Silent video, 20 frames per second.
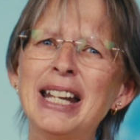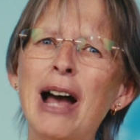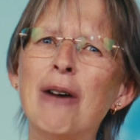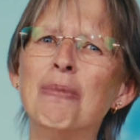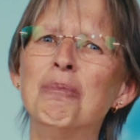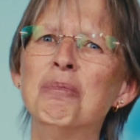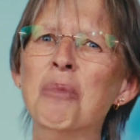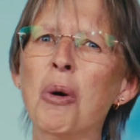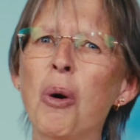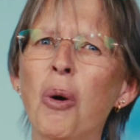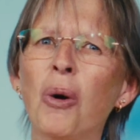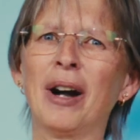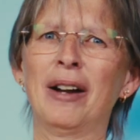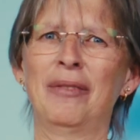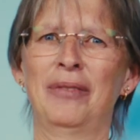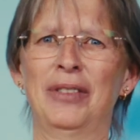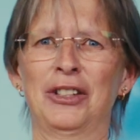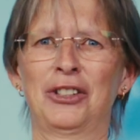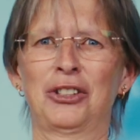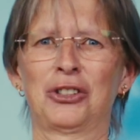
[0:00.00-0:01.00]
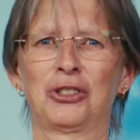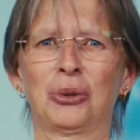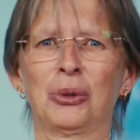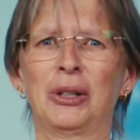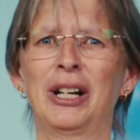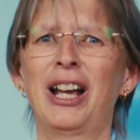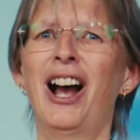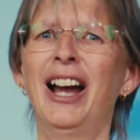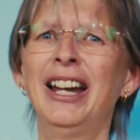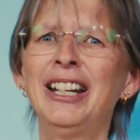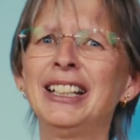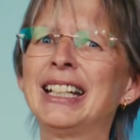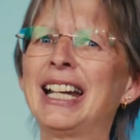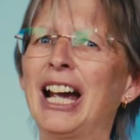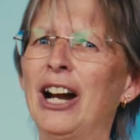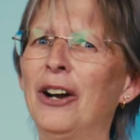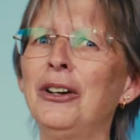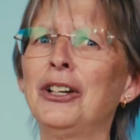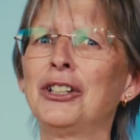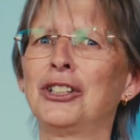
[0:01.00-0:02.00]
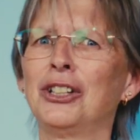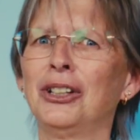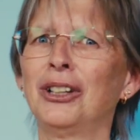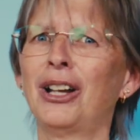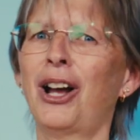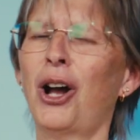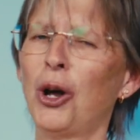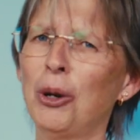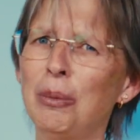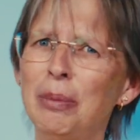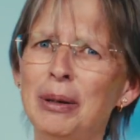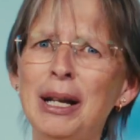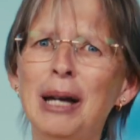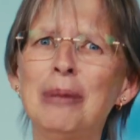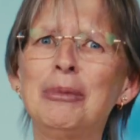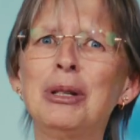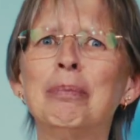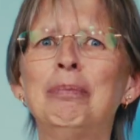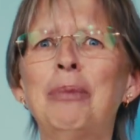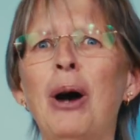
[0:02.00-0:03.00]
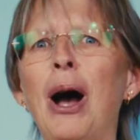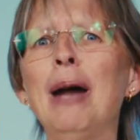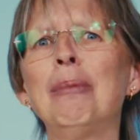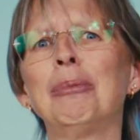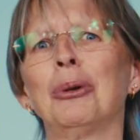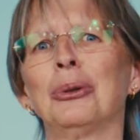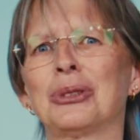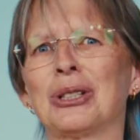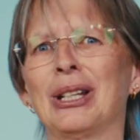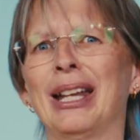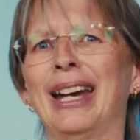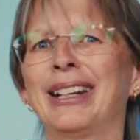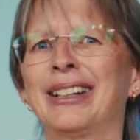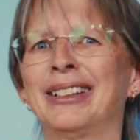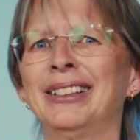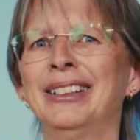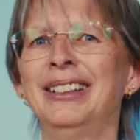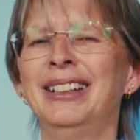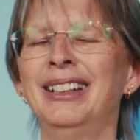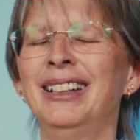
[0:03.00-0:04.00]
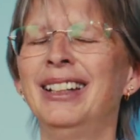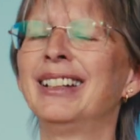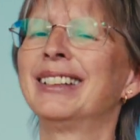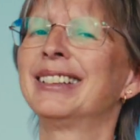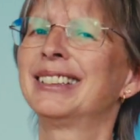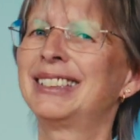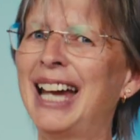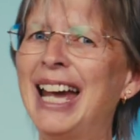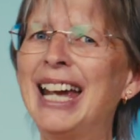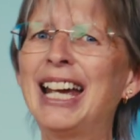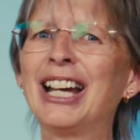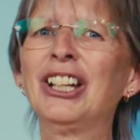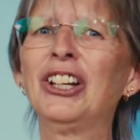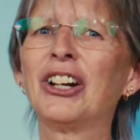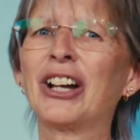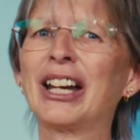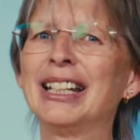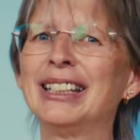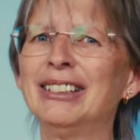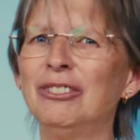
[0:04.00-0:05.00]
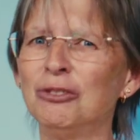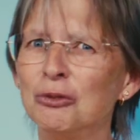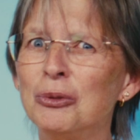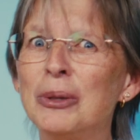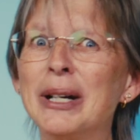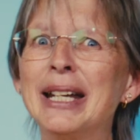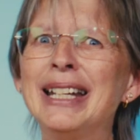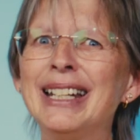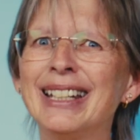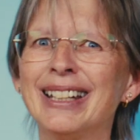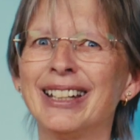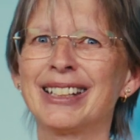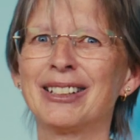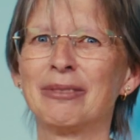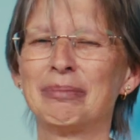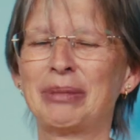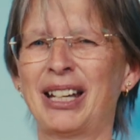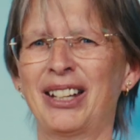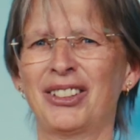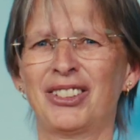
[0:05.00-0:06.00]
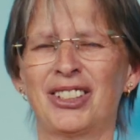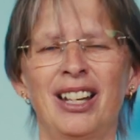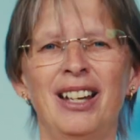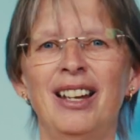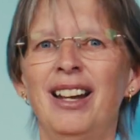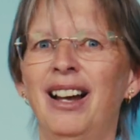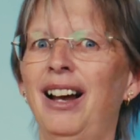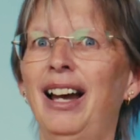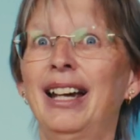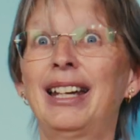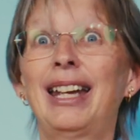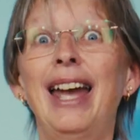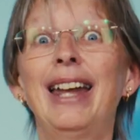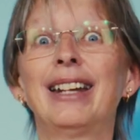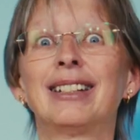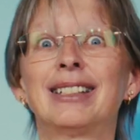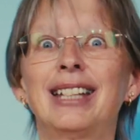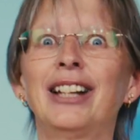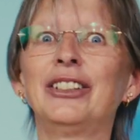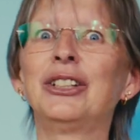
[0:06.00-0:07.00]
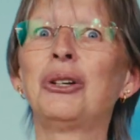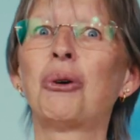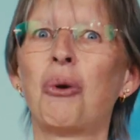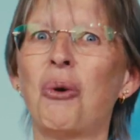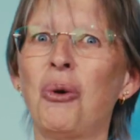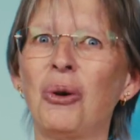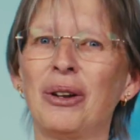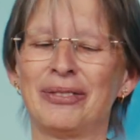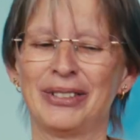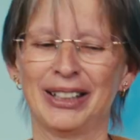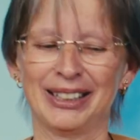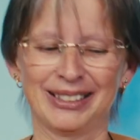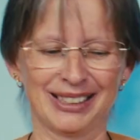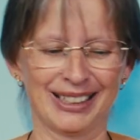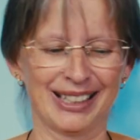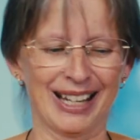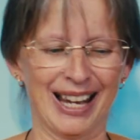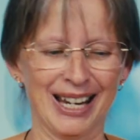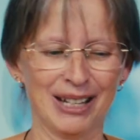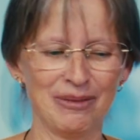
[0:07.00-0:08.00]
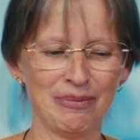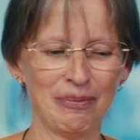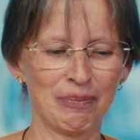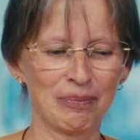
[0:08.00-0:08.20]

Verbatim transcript: out more of this story, I encourage you to open up your Bibles later, take a look and read it, because I can't tell you all of it today.